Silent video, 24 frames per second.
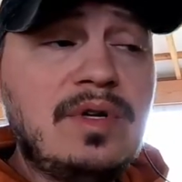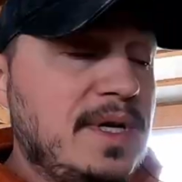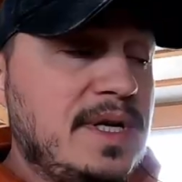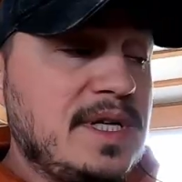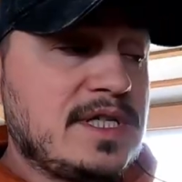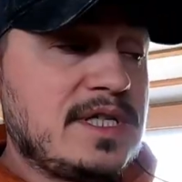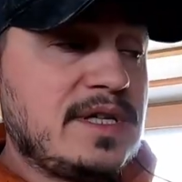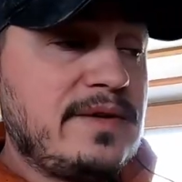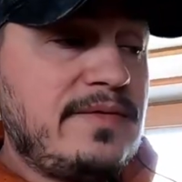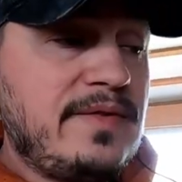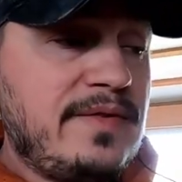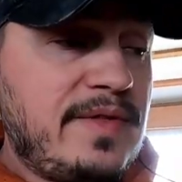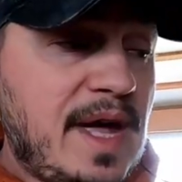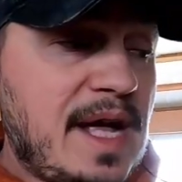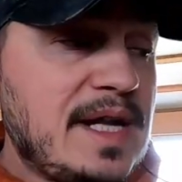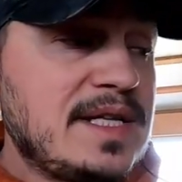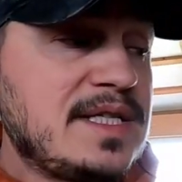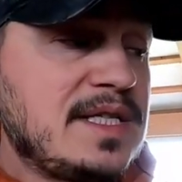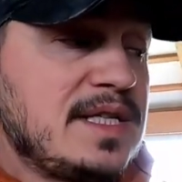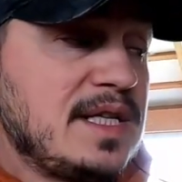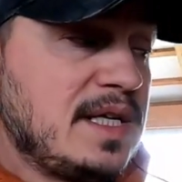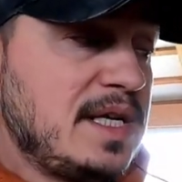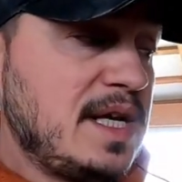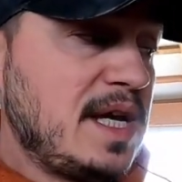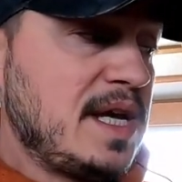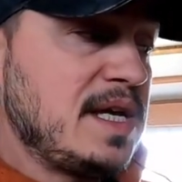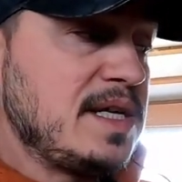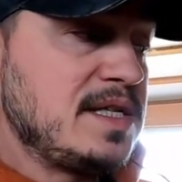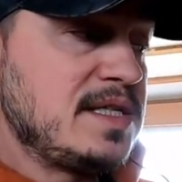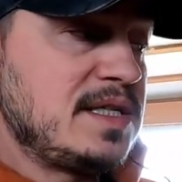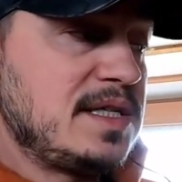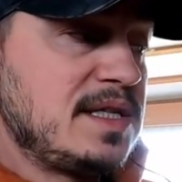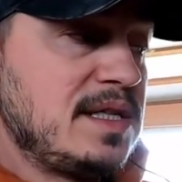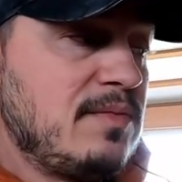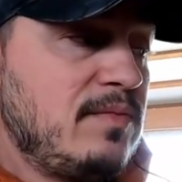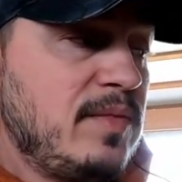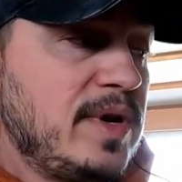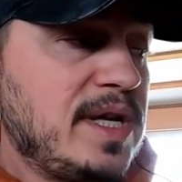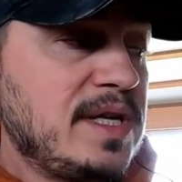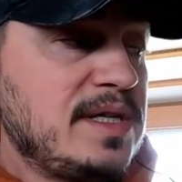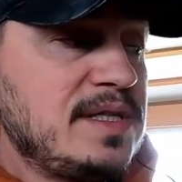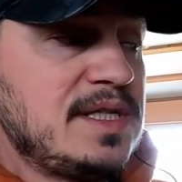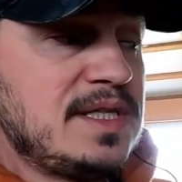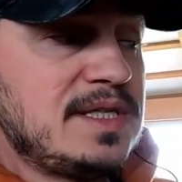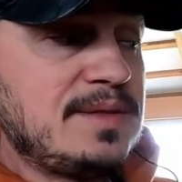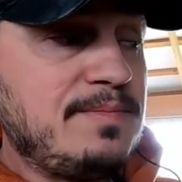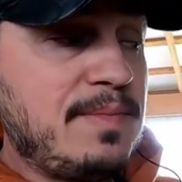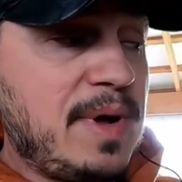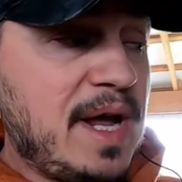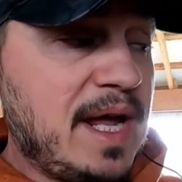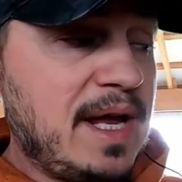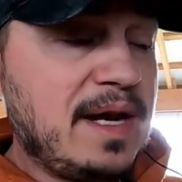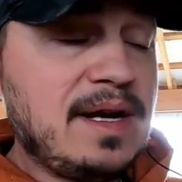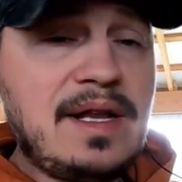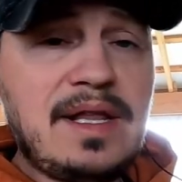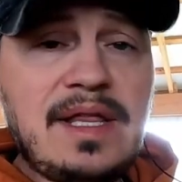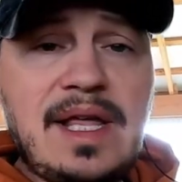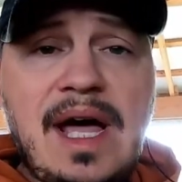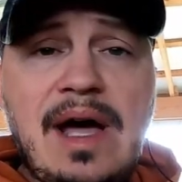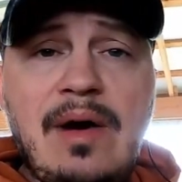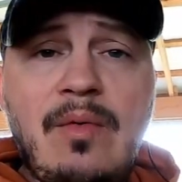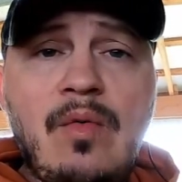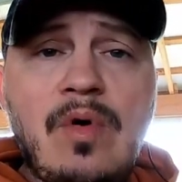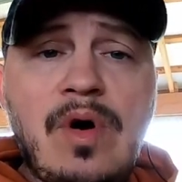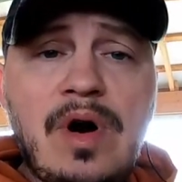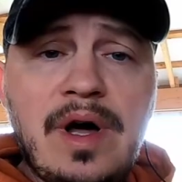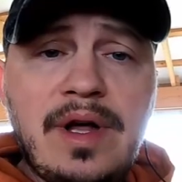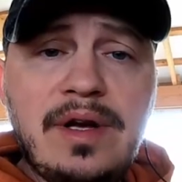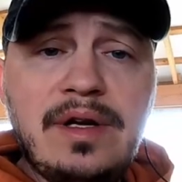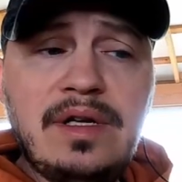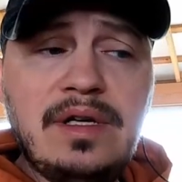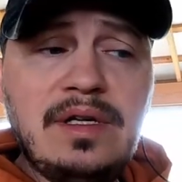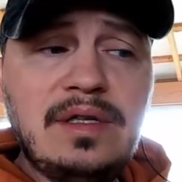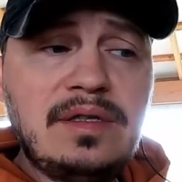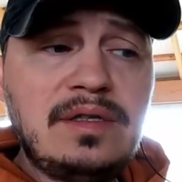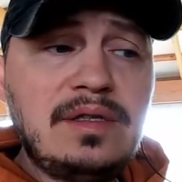Because if that's the case, then we can just ban that one.